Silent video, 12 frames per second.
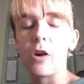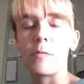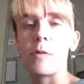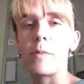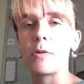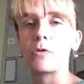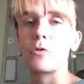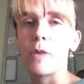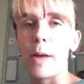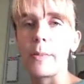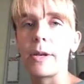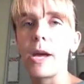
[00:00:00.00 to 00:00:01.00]
I'm about to
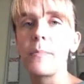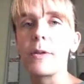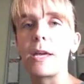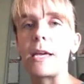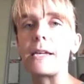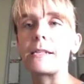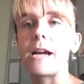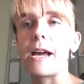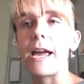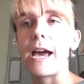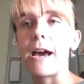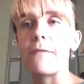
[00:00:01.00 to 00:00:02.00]
wrap it up, and I
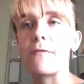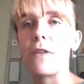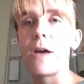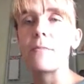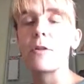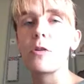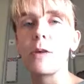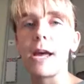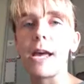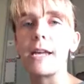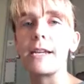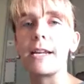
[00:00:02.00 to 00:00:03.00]
have them go
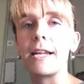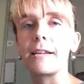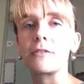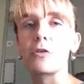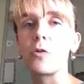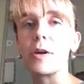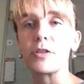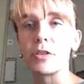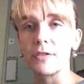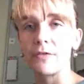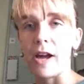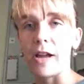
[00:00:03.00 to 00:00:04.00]
ahead and answer
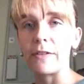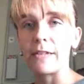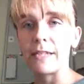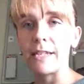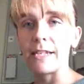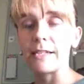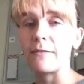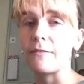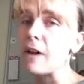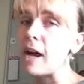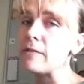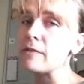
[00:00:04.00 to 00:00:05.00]
questions 5 and 6. And
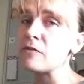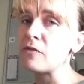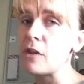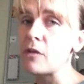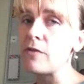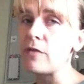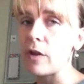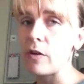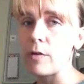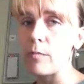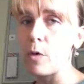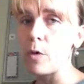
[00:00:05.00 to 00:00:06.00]
5 is very,
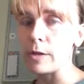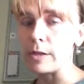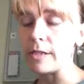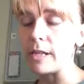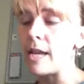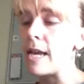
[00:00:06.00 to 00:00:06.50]
very important